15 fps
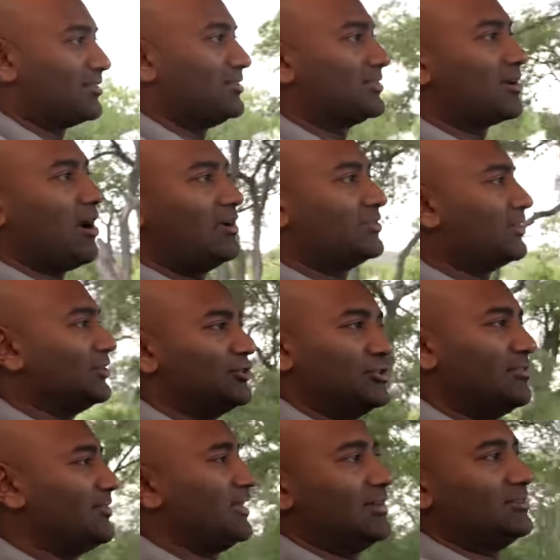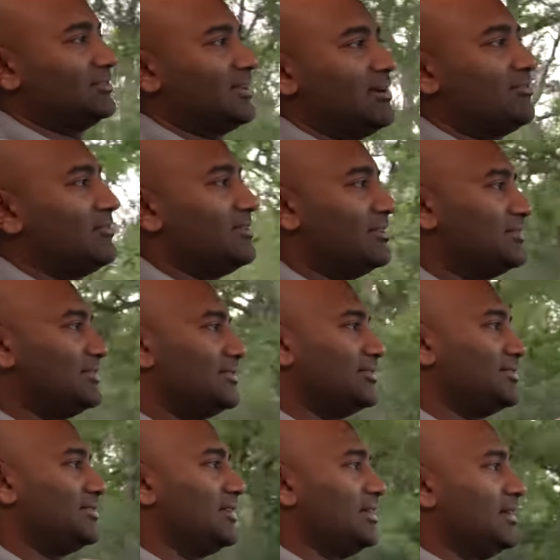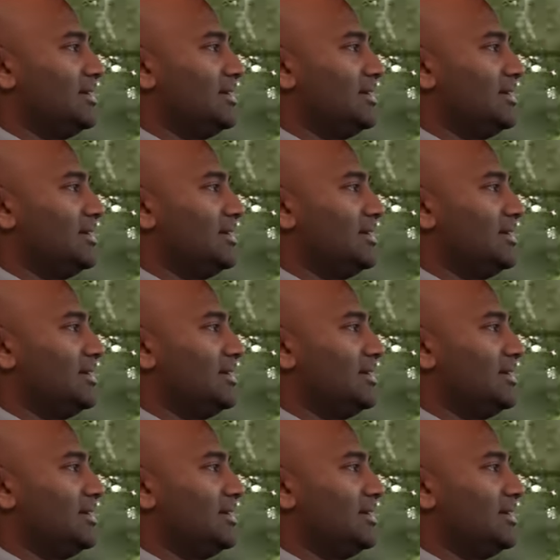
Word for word: that's constantly shifting and stuff, this is